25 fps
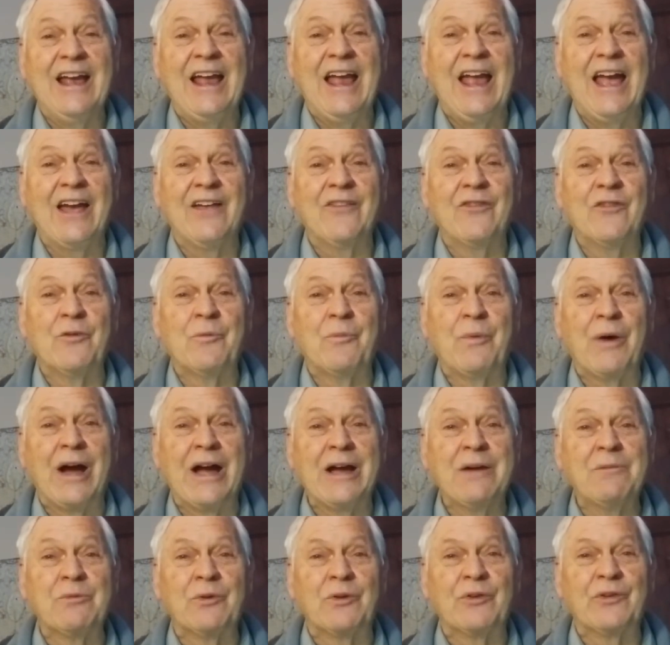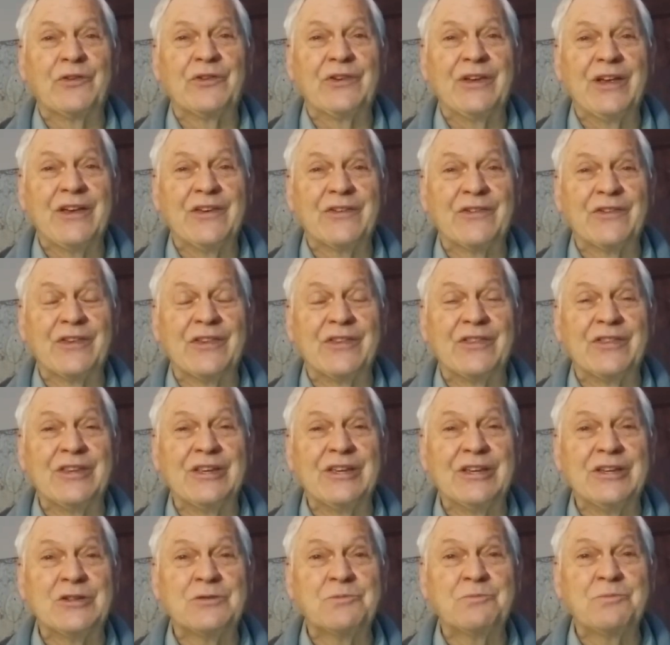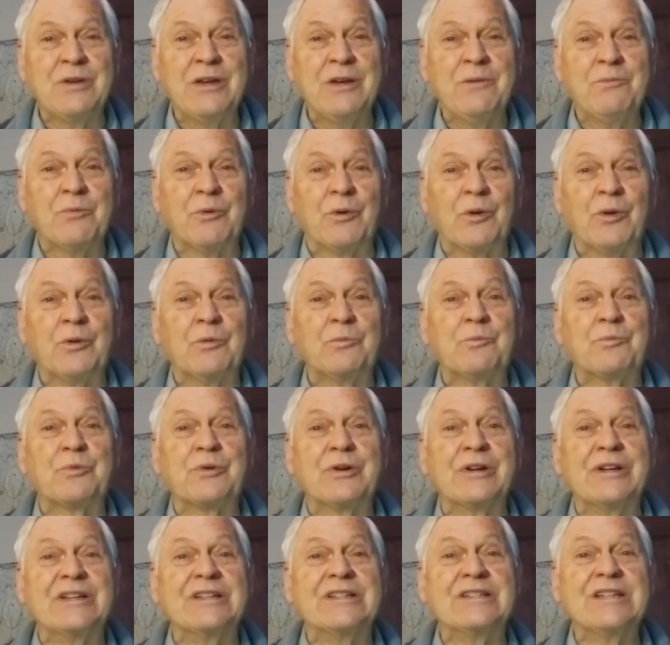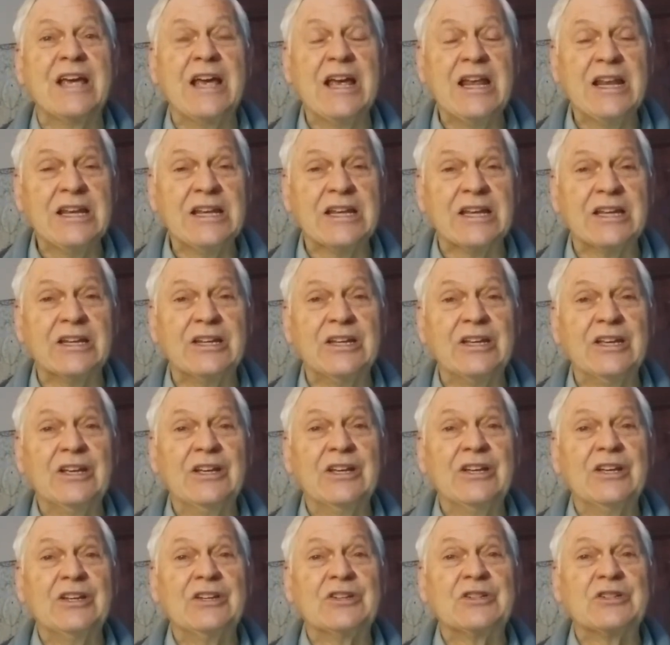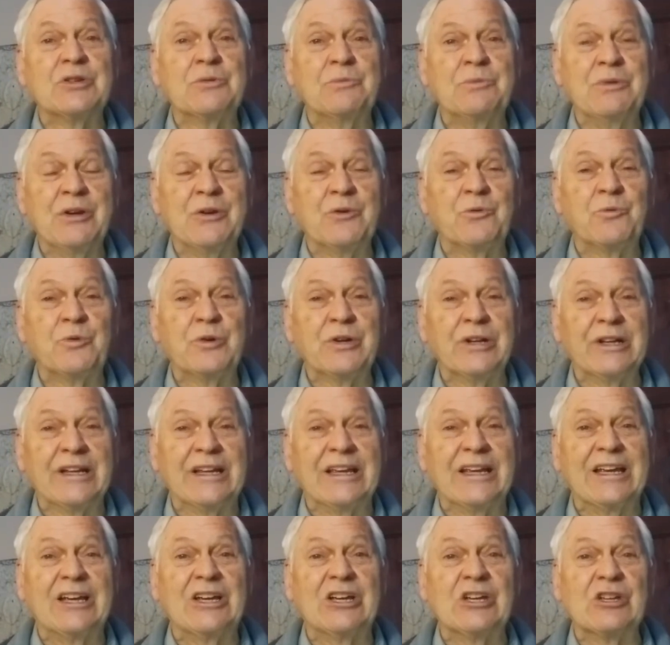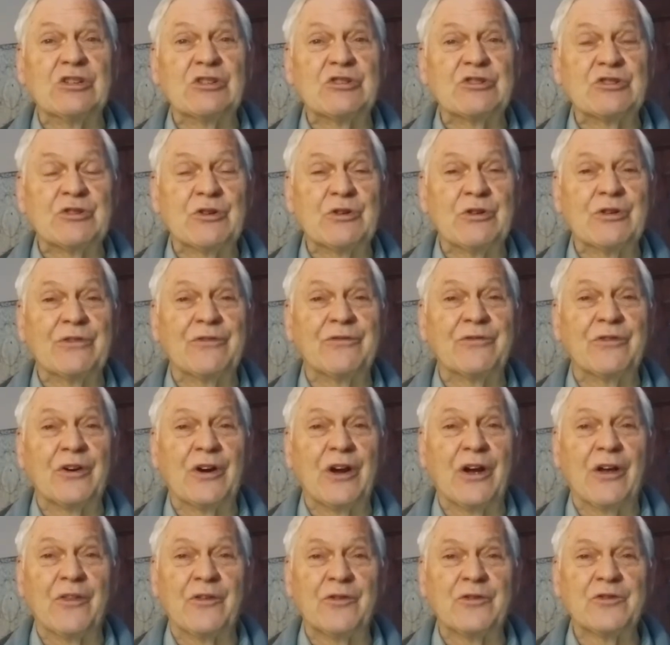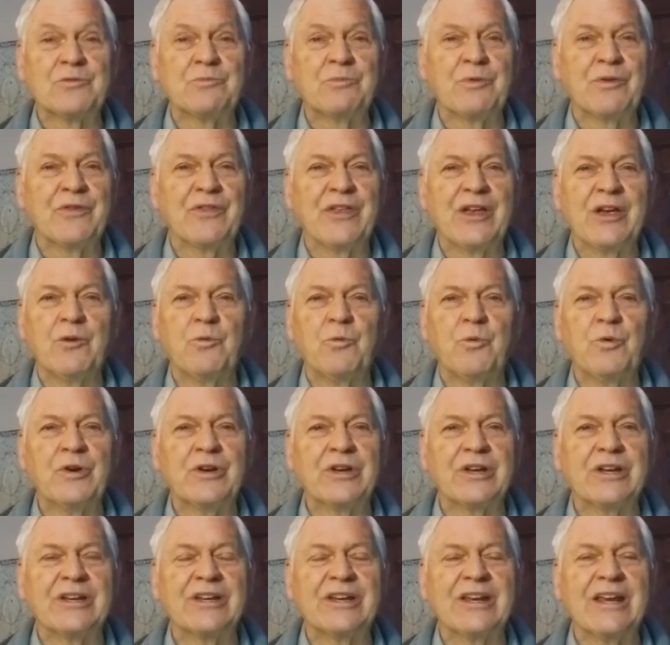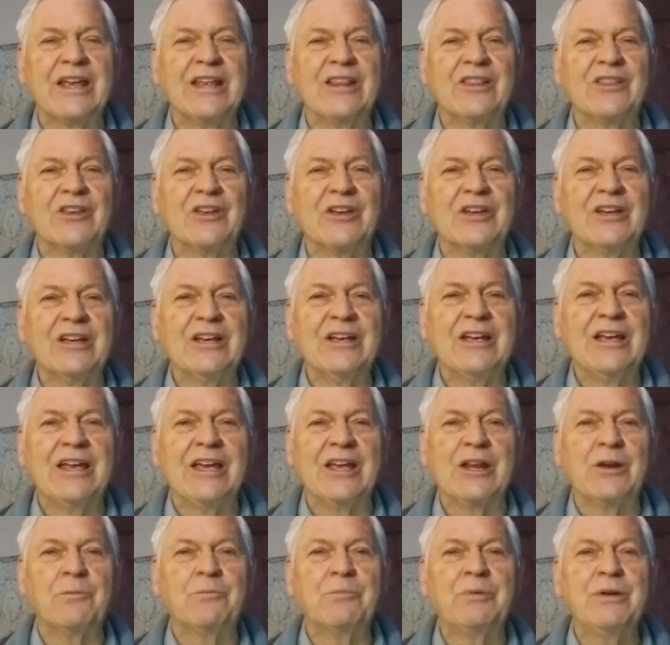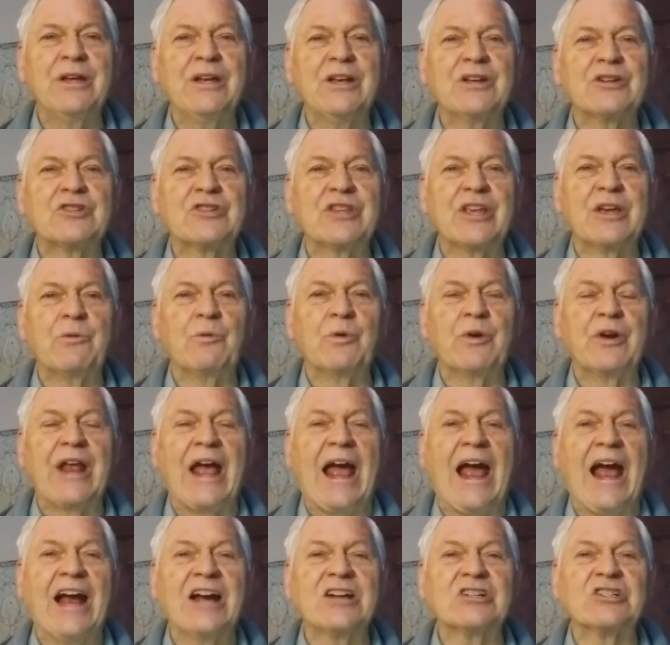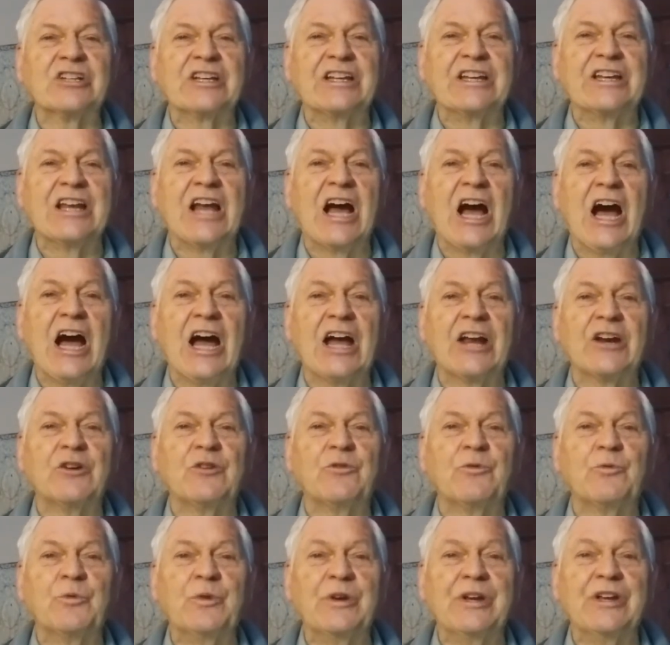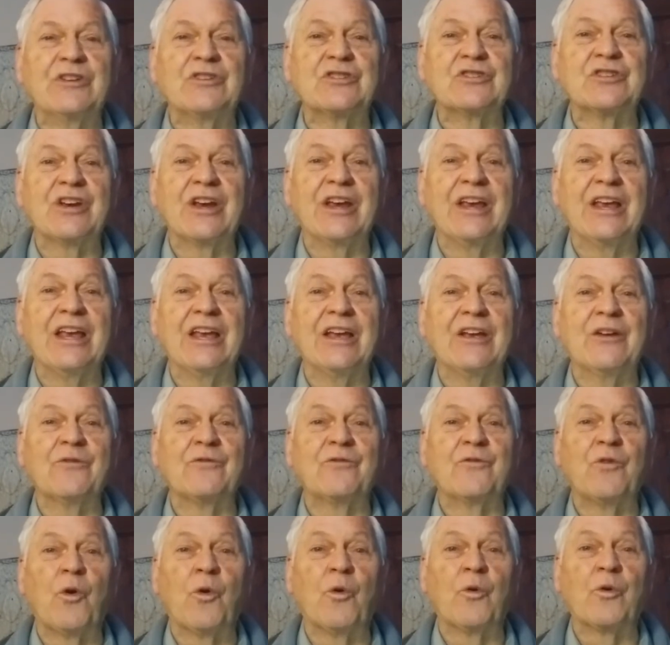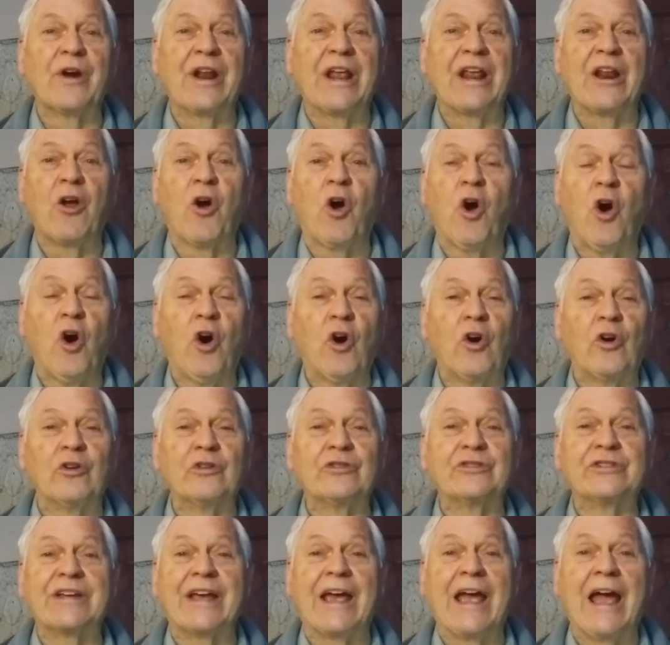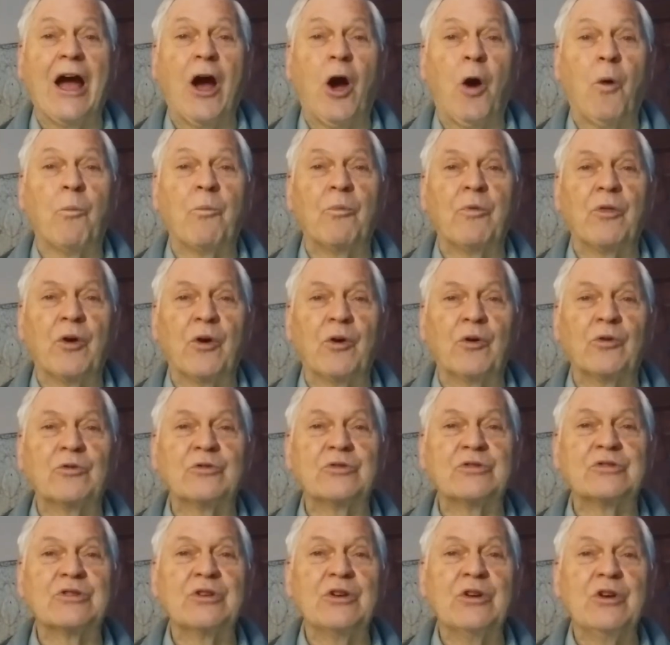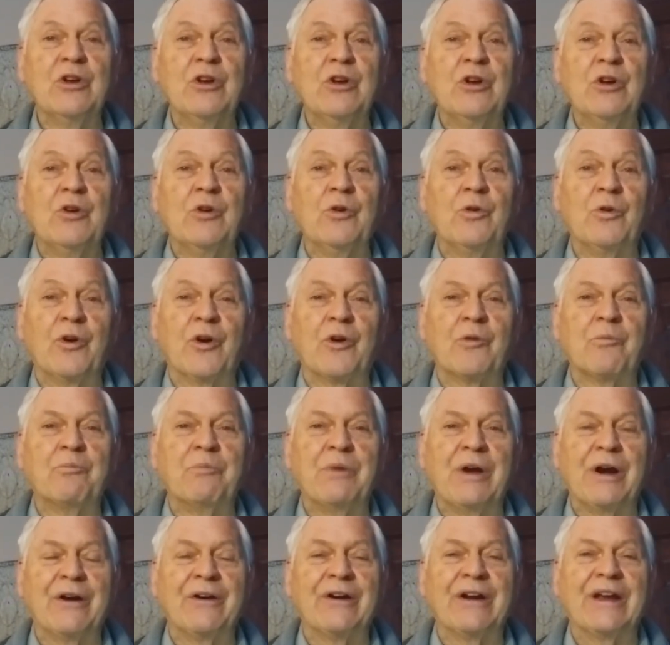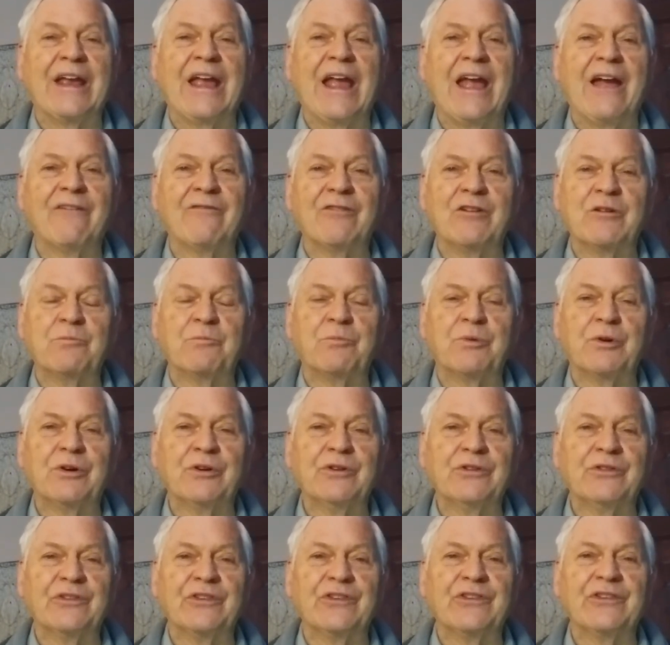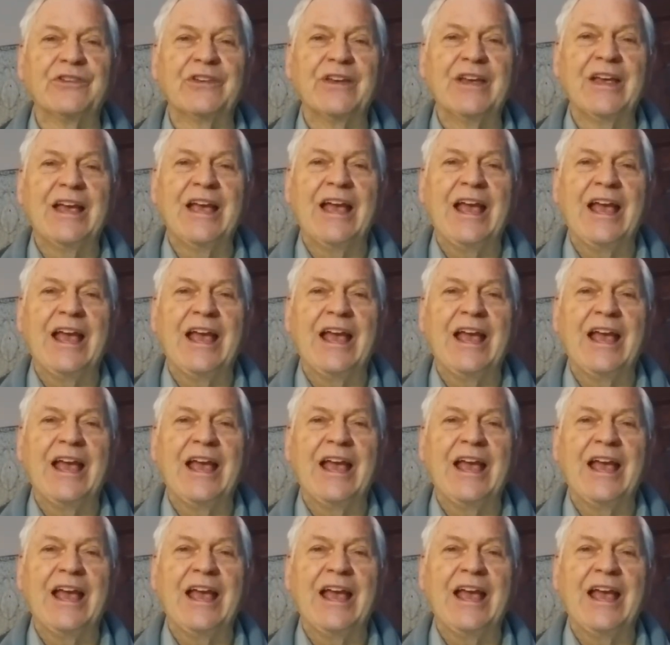And the Bible says that these people pretended to be really concerned for others, but they wouldn't, in a pinch, they would actually not reach forward at all to help those who are bearing heavy burdens.